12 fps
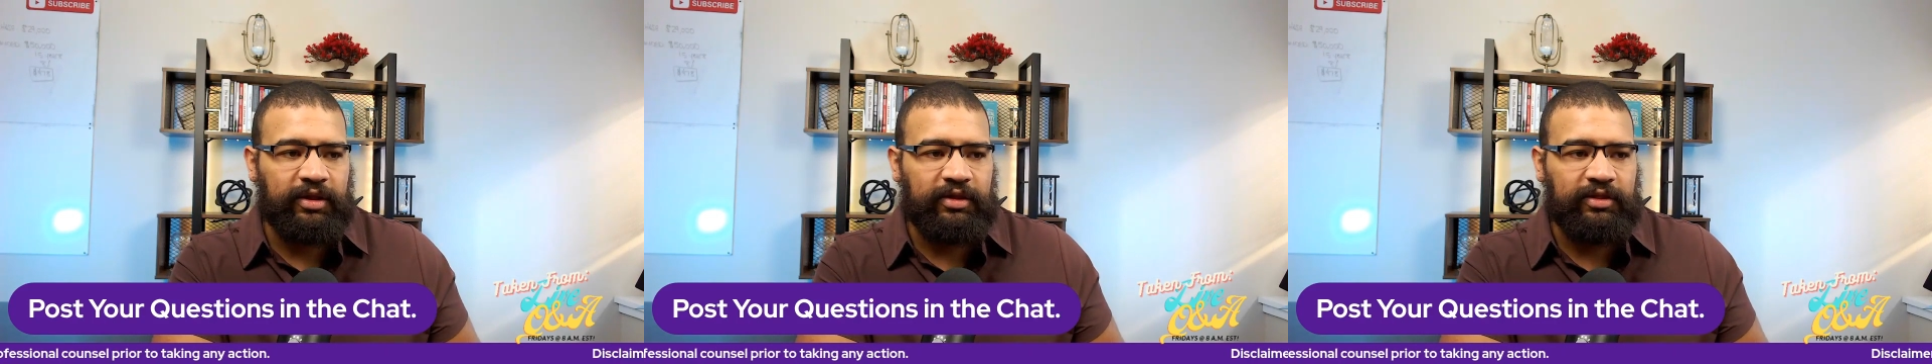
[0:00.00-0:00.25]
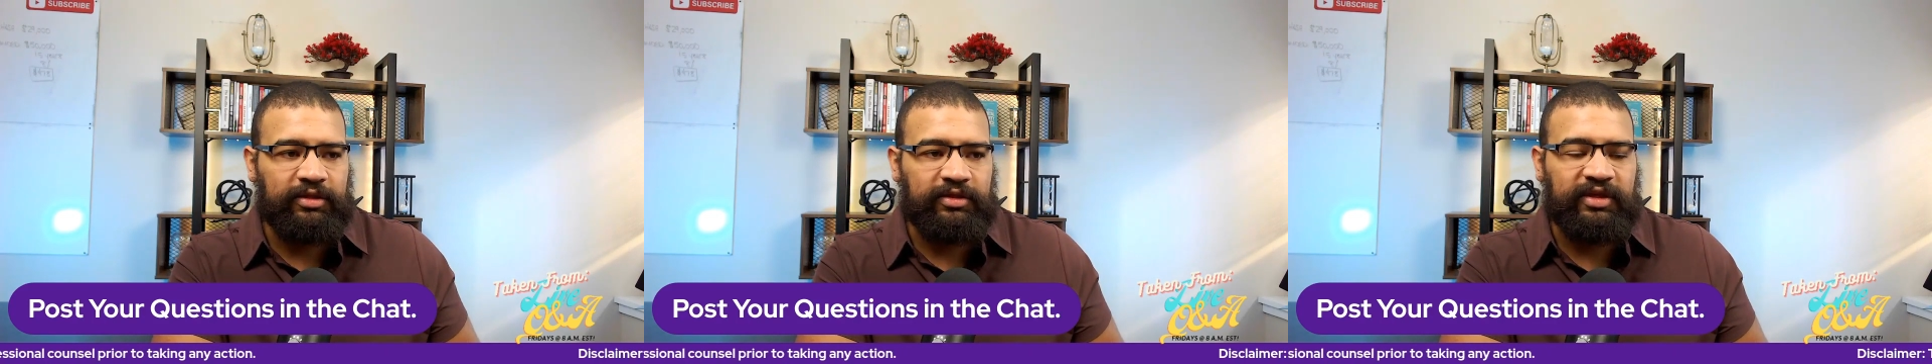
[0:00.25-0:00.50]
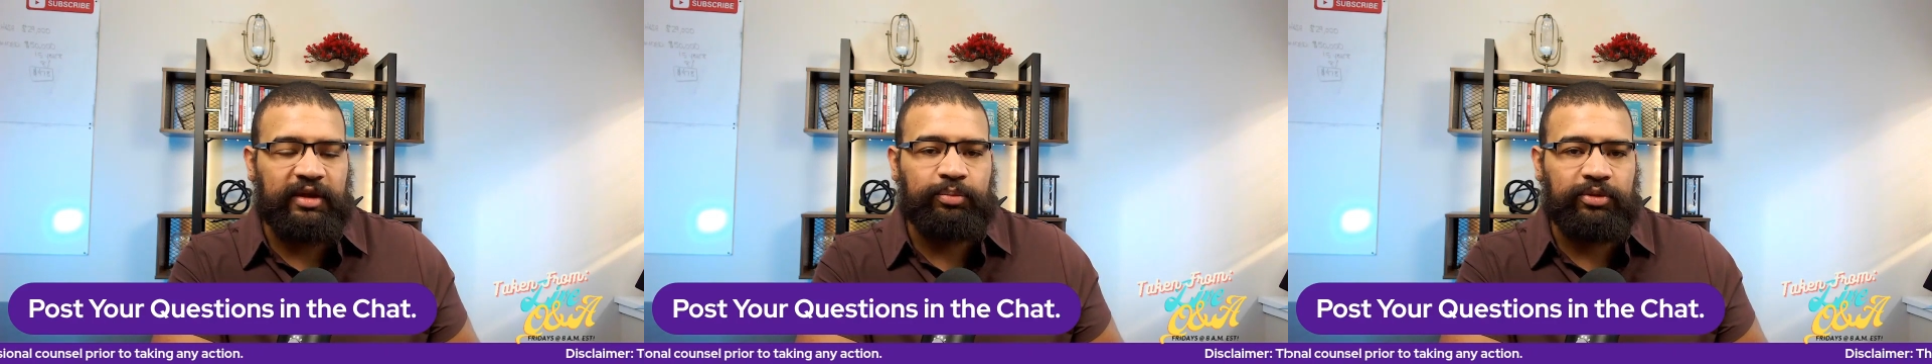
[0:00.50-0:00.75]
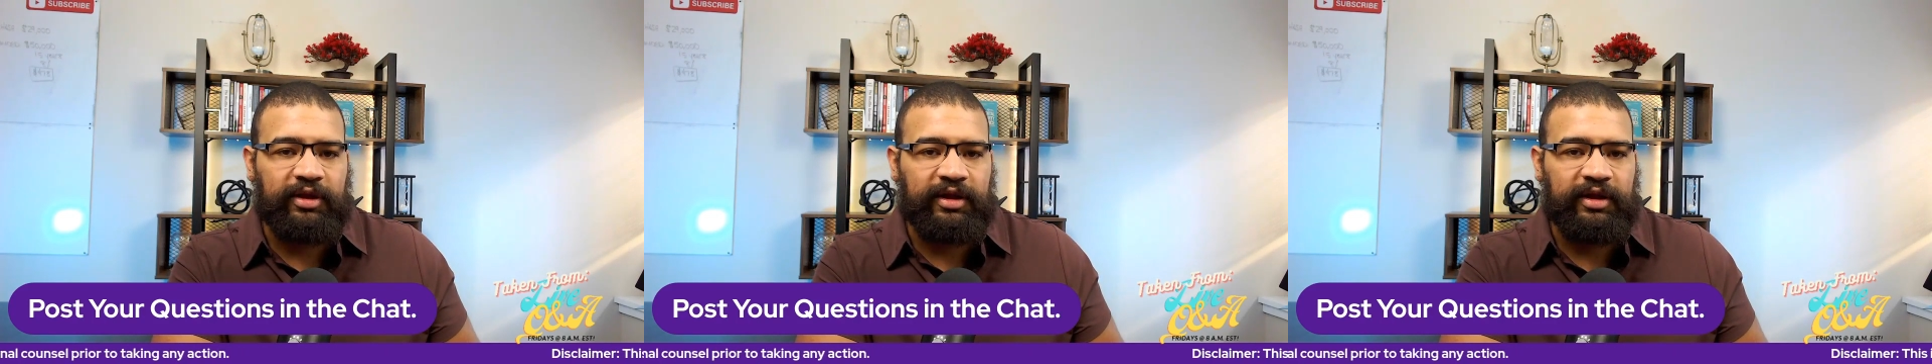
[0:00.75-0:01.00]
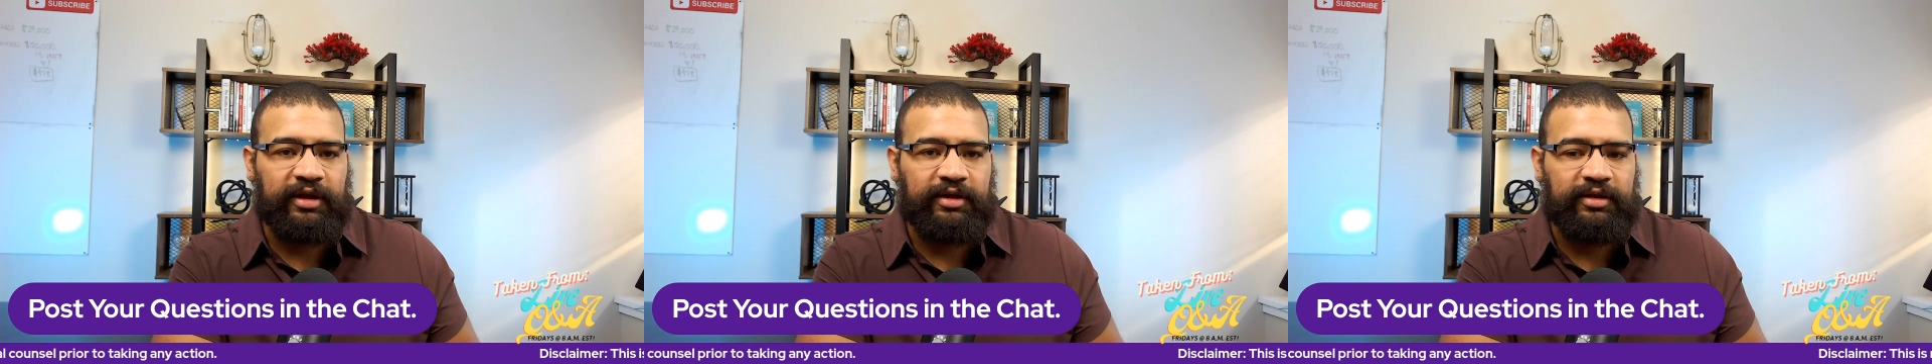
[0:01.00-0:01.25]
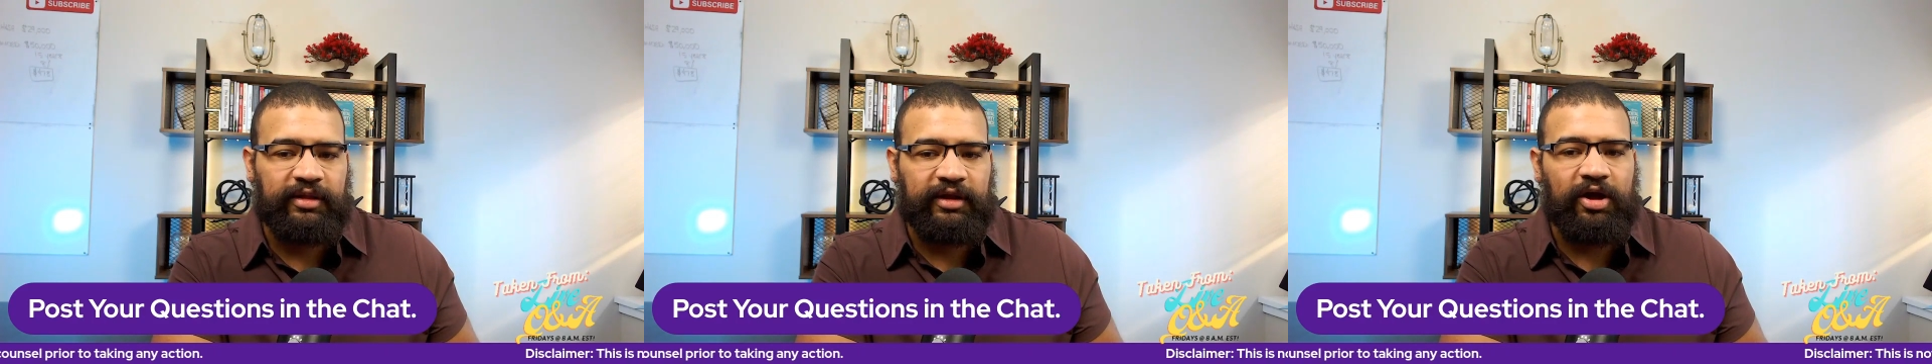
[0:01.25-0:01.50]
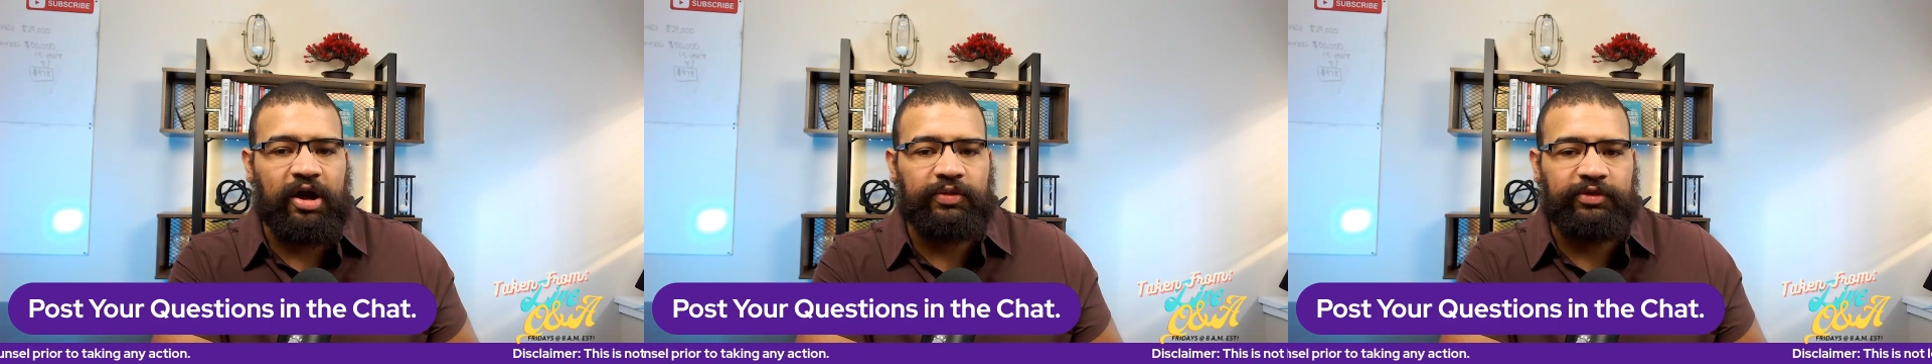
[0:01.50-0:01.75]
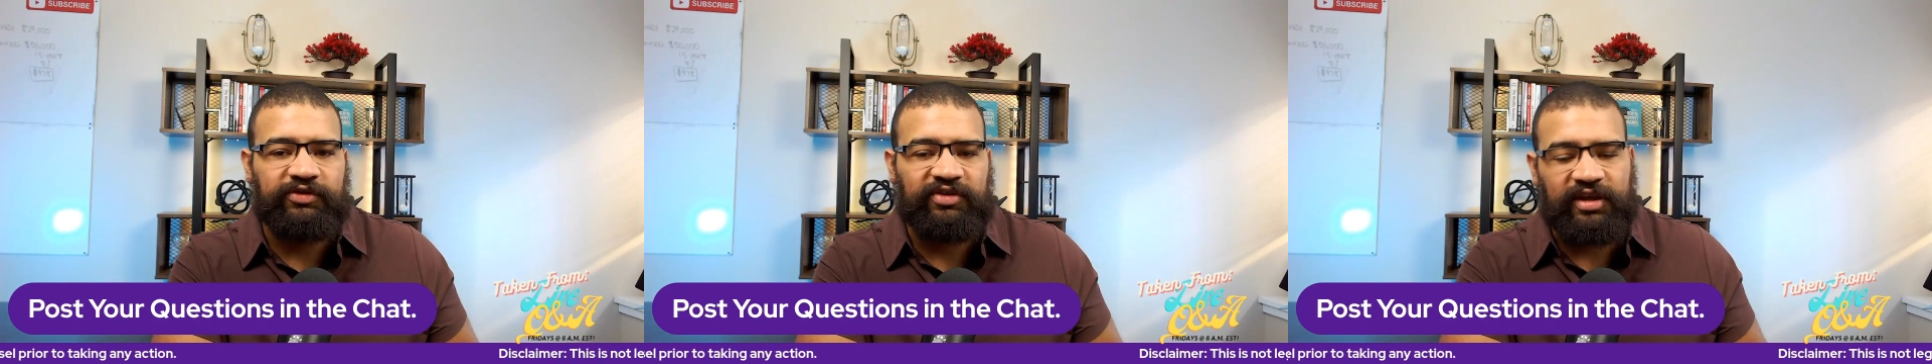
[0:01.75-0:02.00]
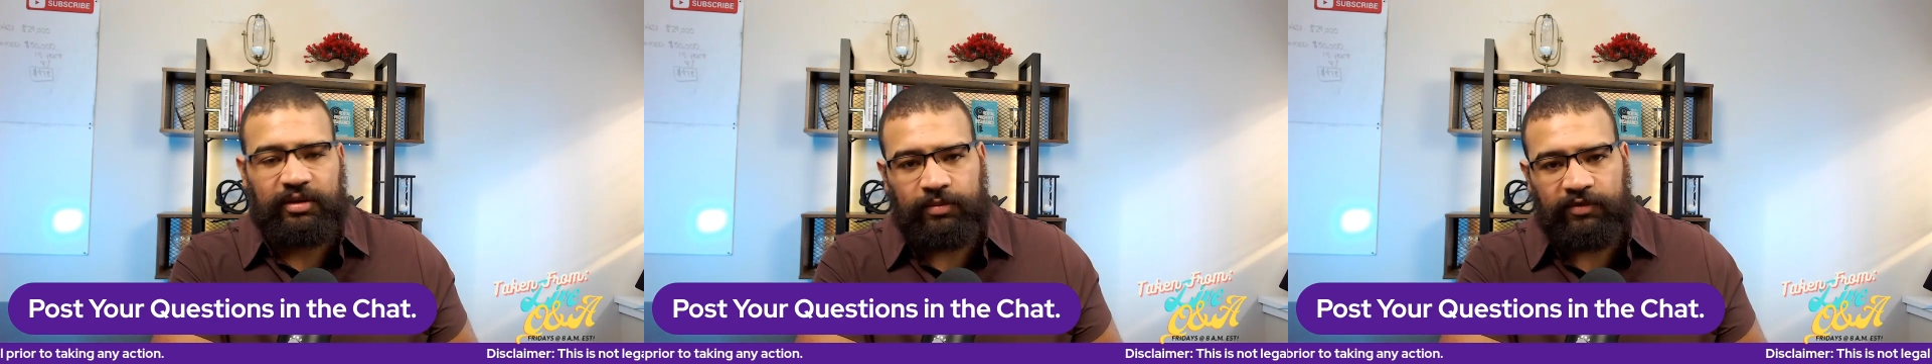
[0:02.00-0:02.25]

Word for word: that they play like on the team